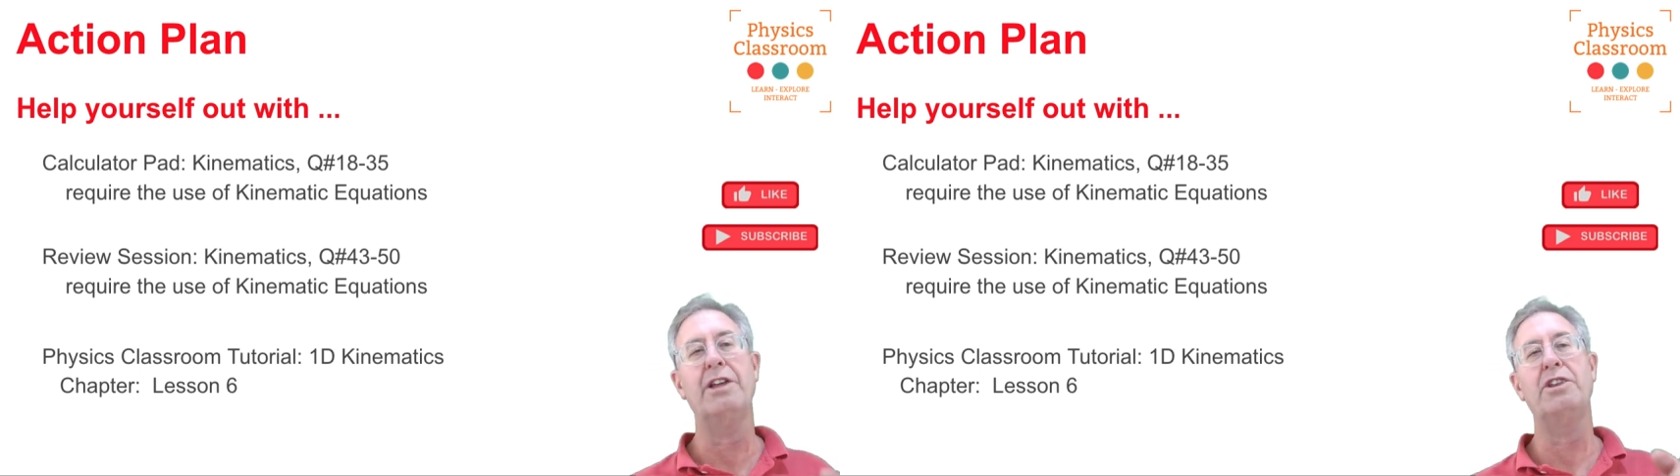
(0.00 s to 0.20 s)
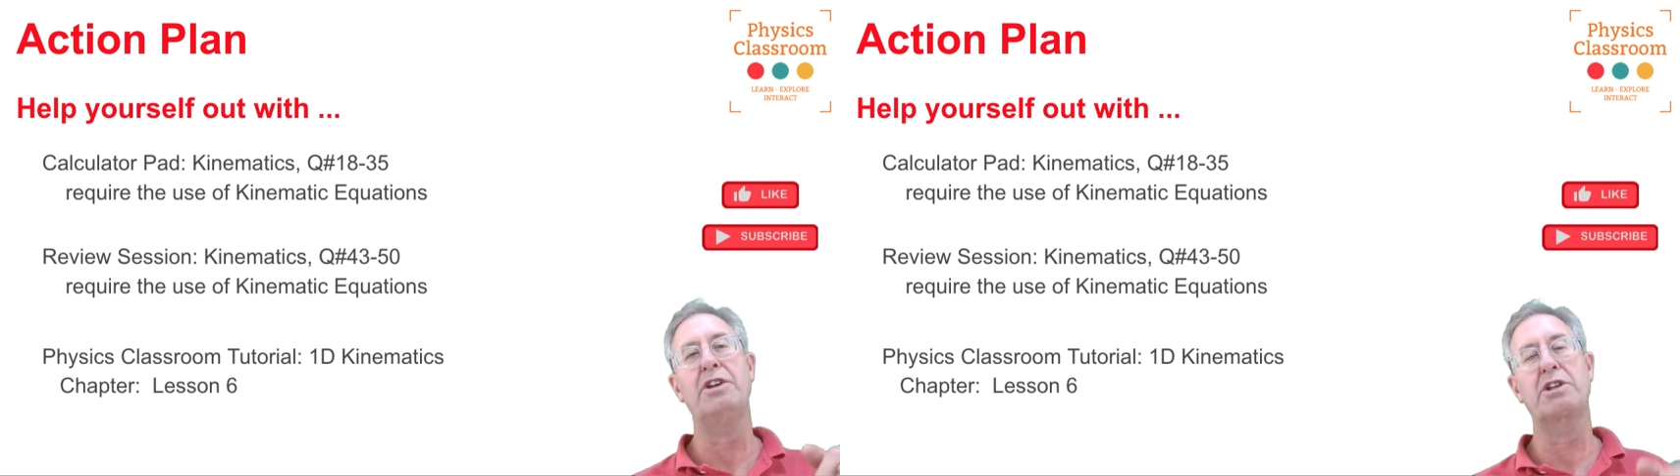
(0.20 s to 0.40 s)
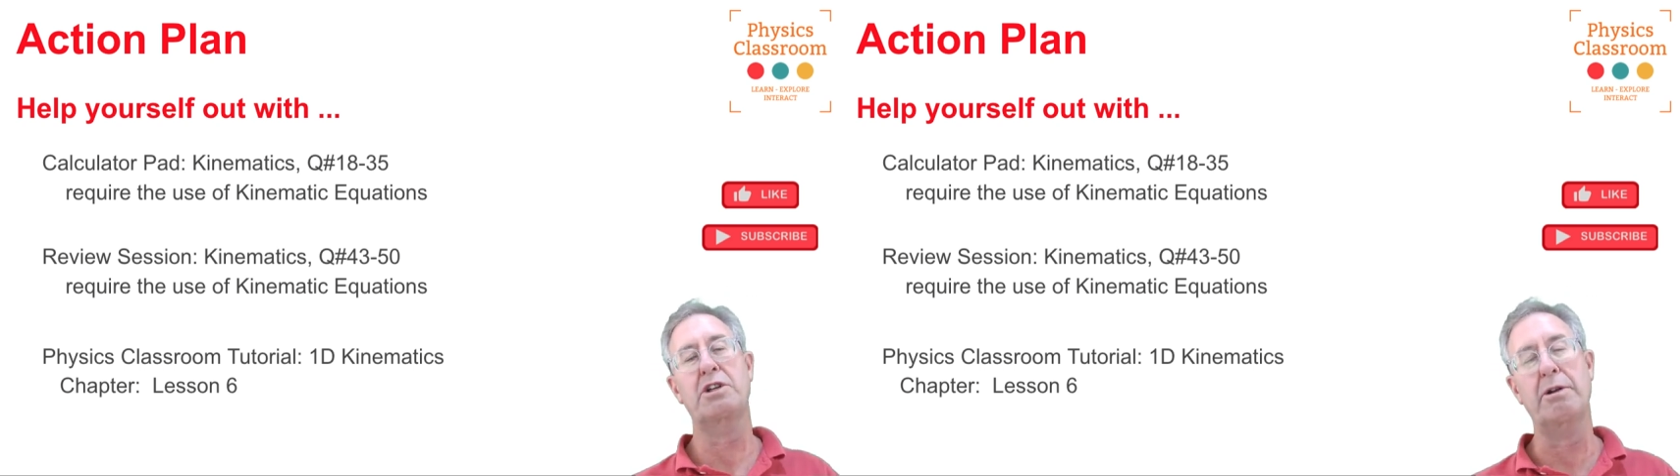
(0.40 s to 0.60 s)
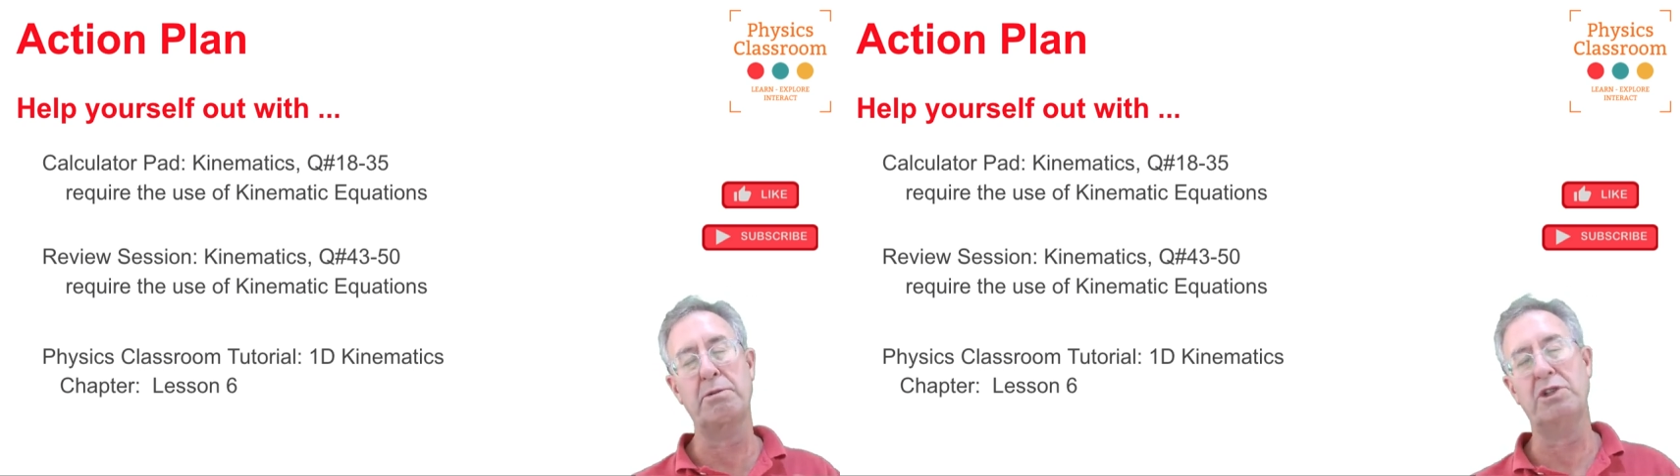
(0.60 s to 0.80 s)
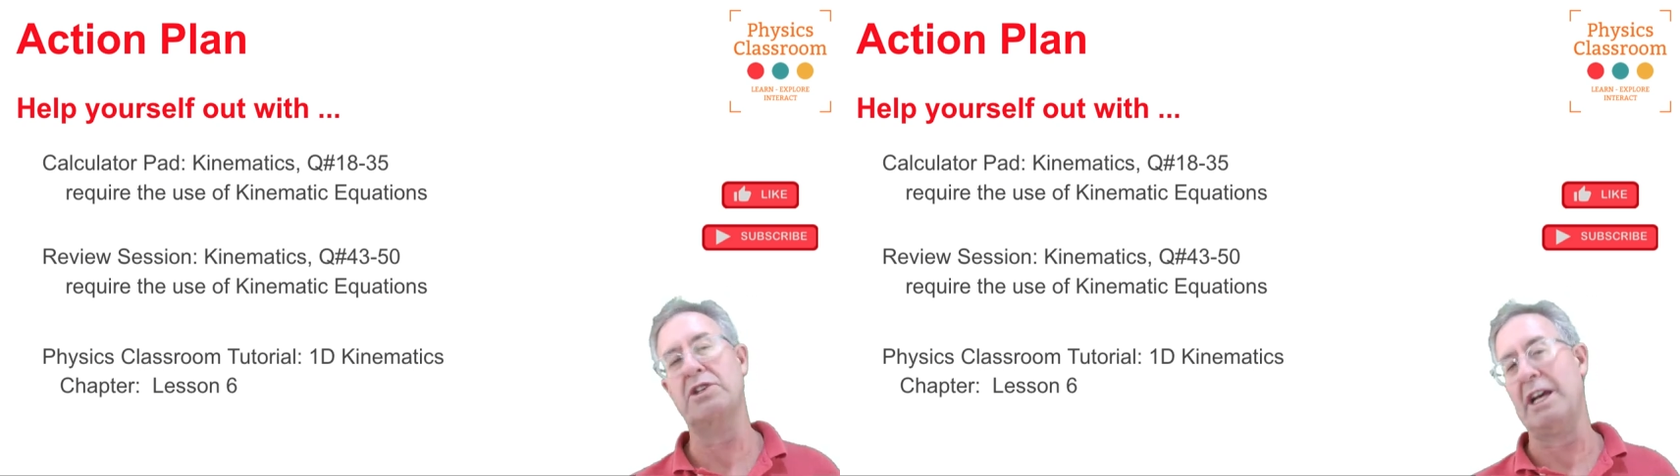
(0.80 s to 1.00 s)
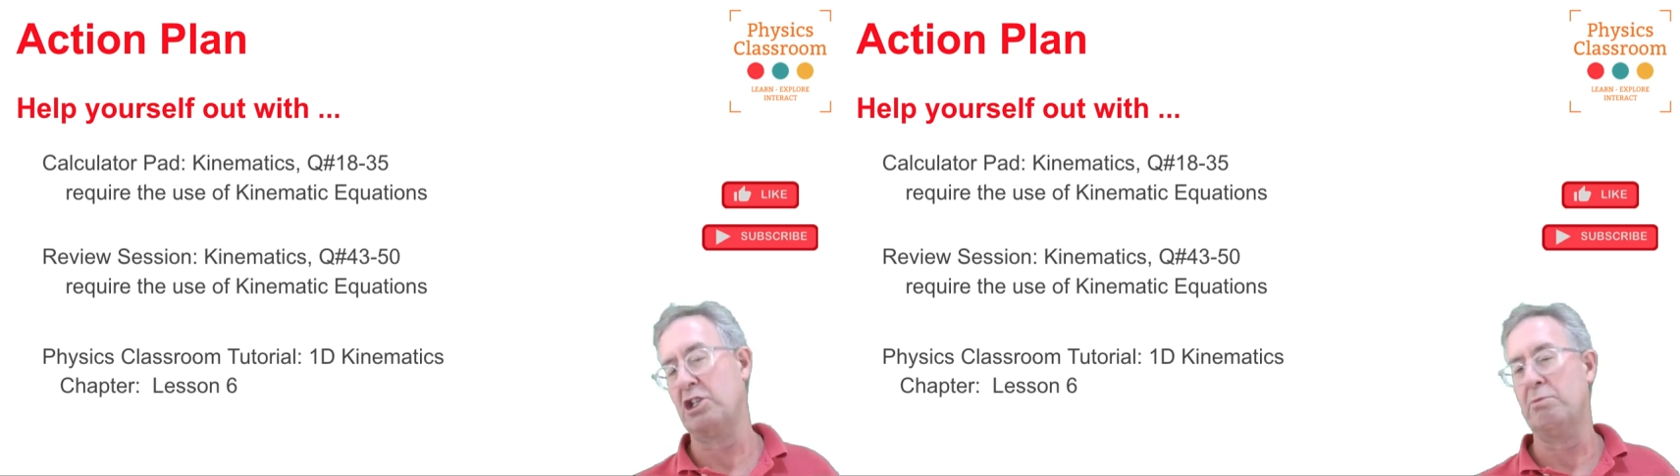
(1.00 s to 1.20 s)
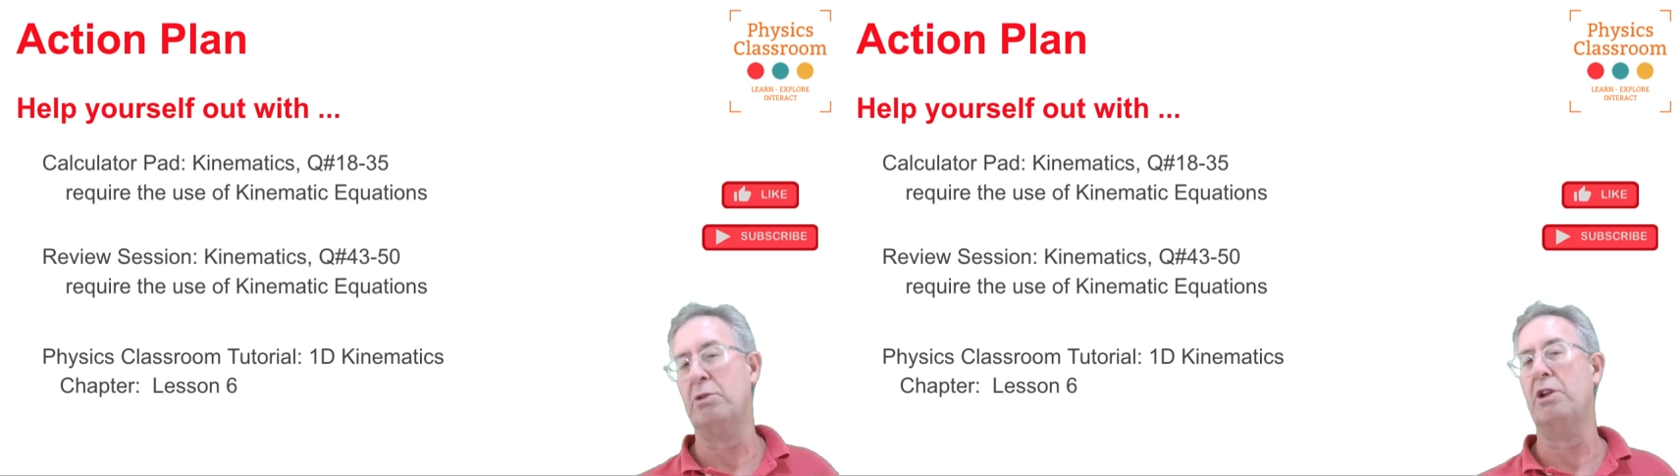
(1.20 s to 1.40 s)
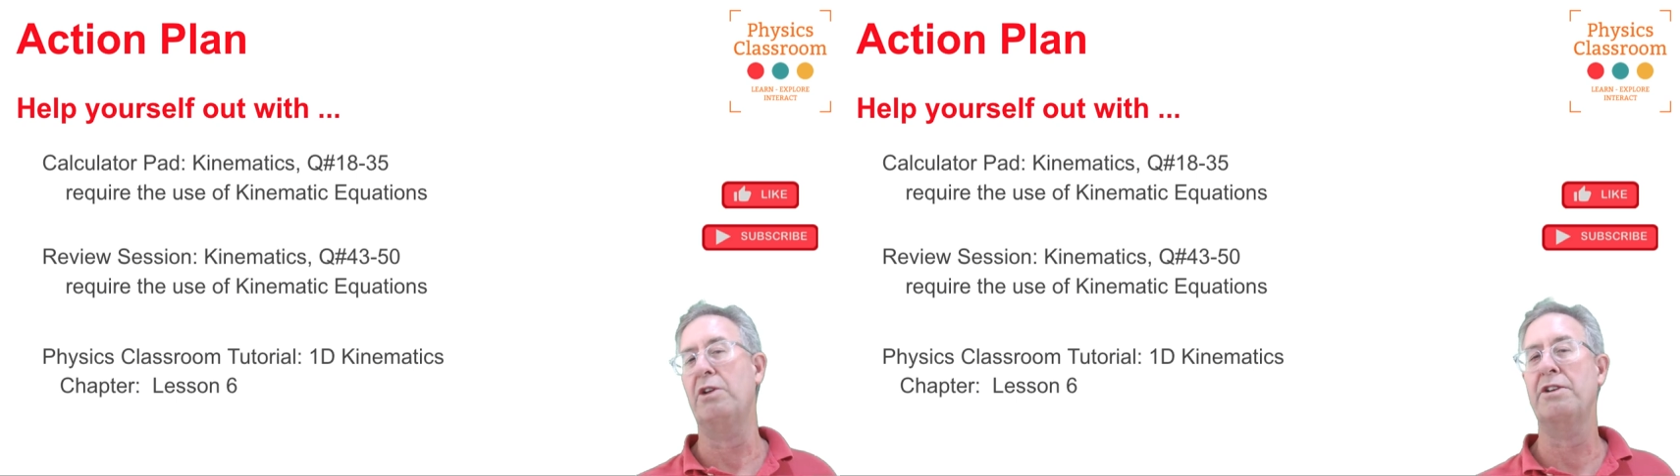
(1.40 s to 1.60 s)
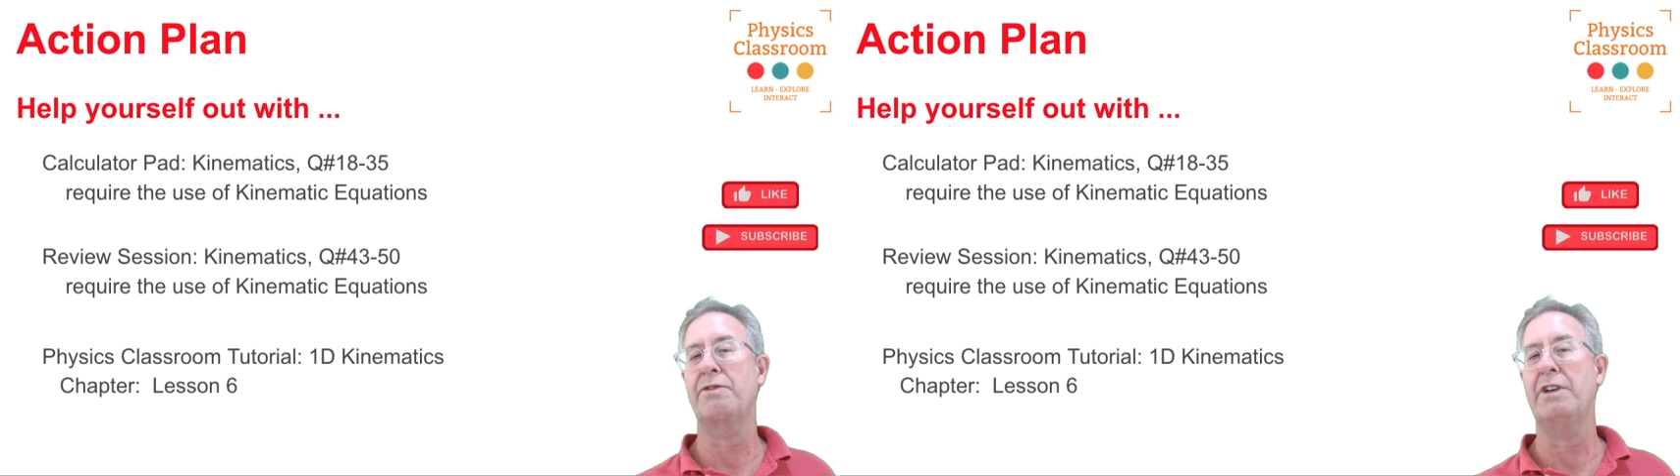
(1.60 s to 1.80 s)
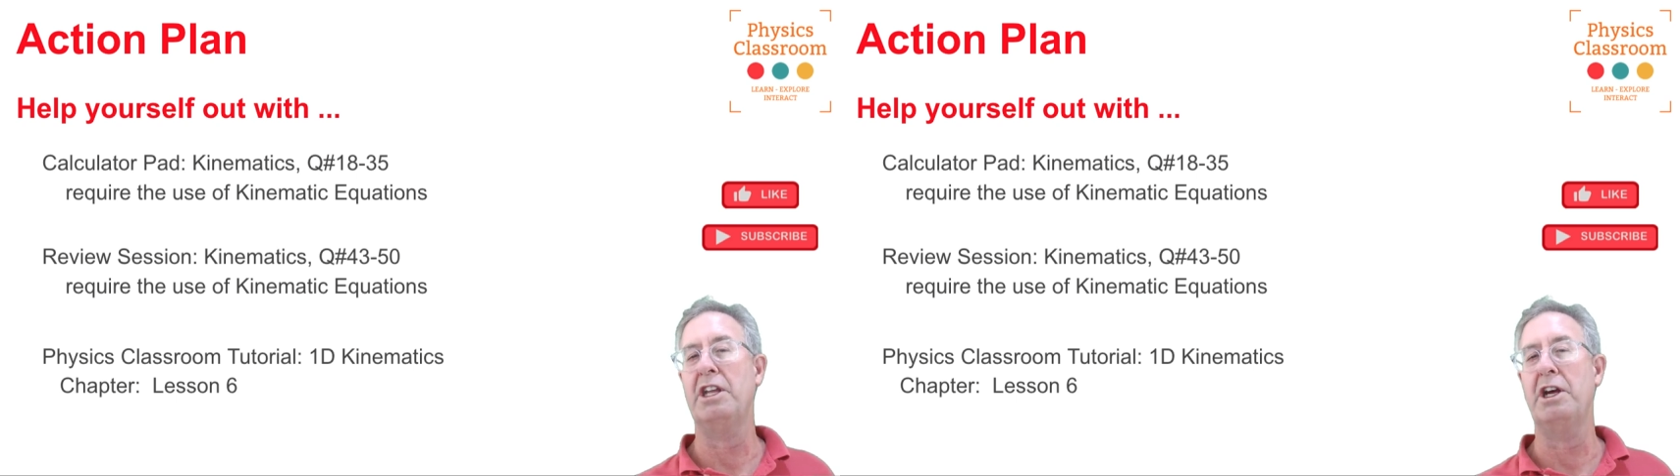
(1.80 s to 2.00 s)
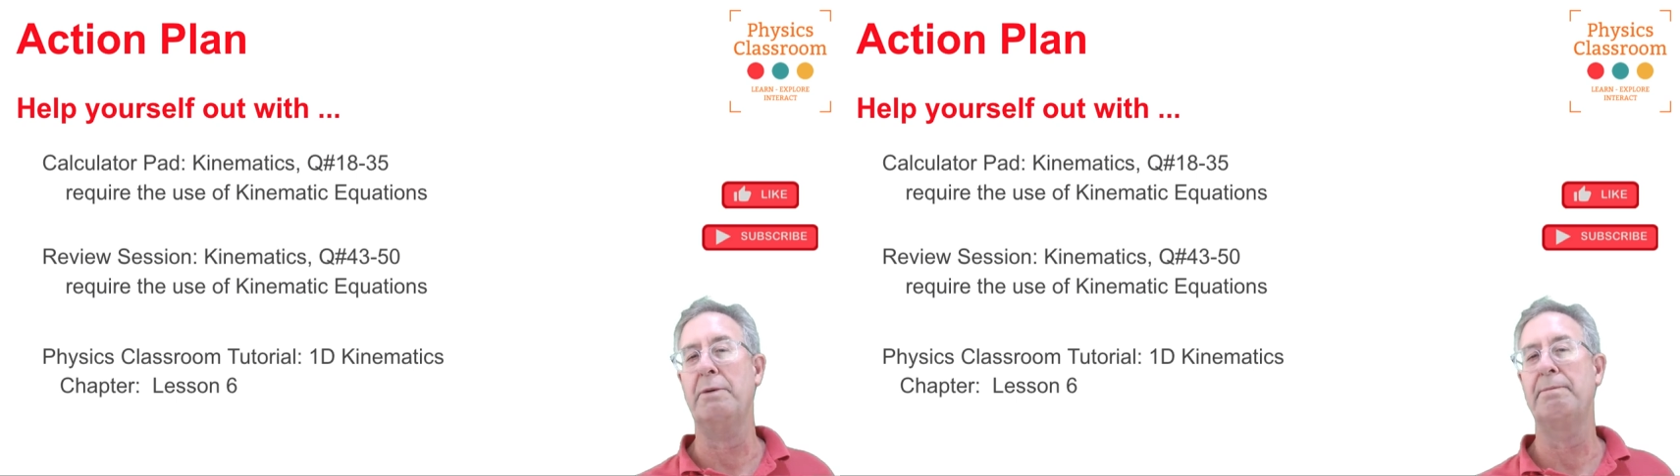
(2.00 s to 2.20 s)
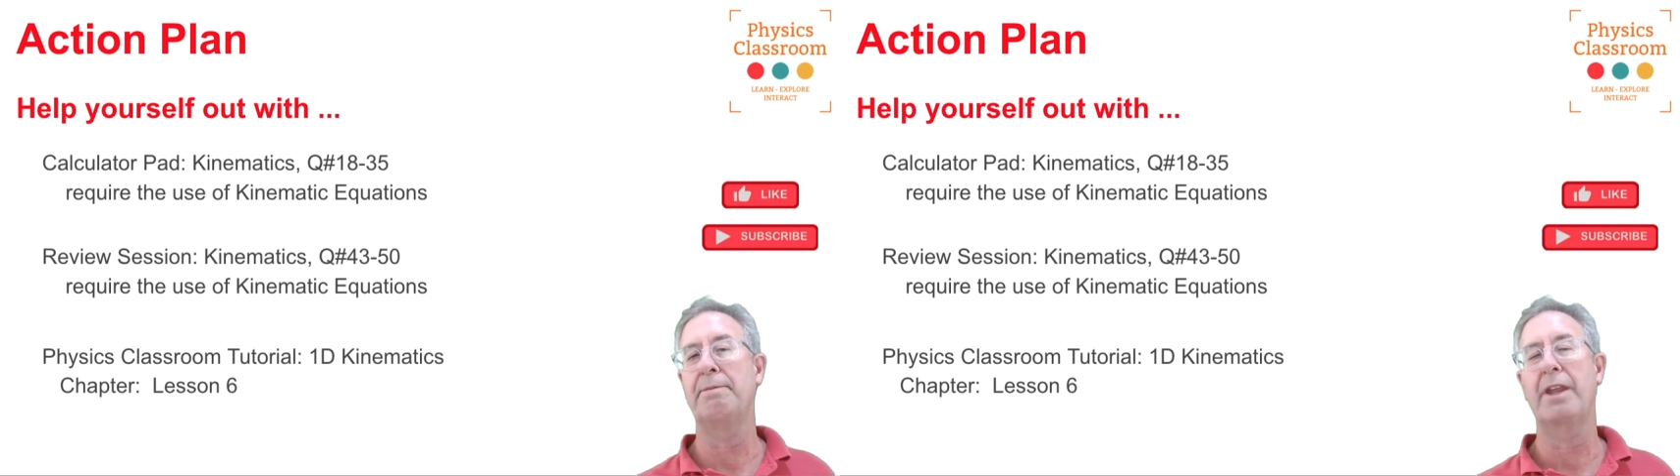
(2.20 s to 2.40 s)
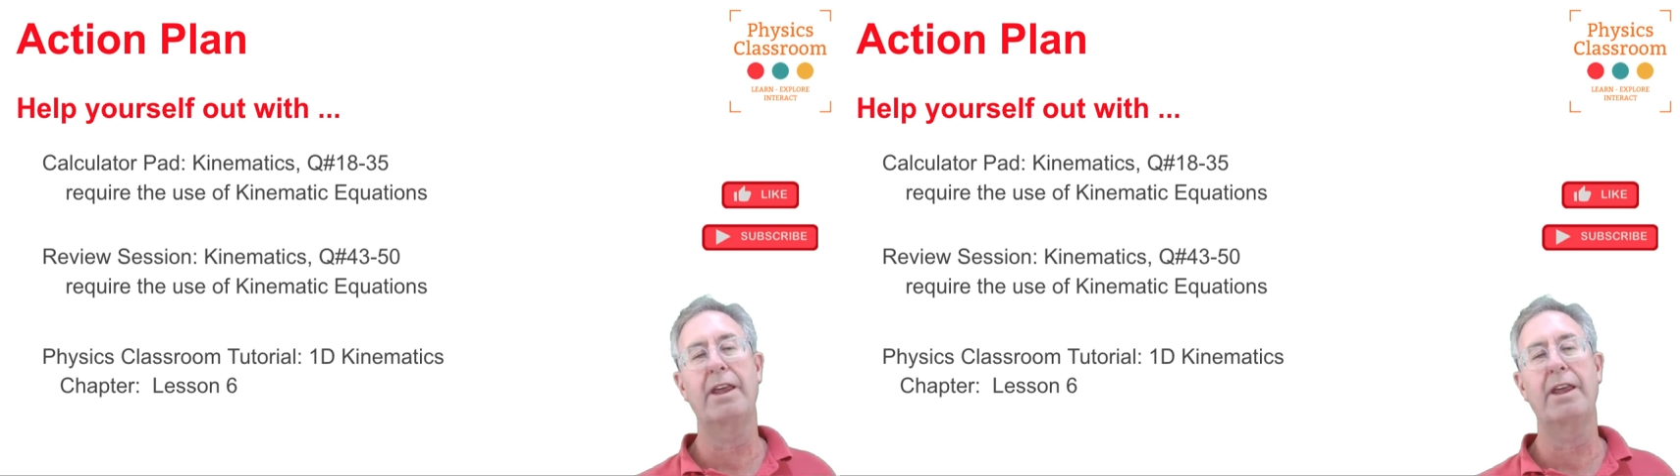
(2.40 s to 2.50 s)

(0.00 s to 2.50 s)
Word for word: in the description section below this video.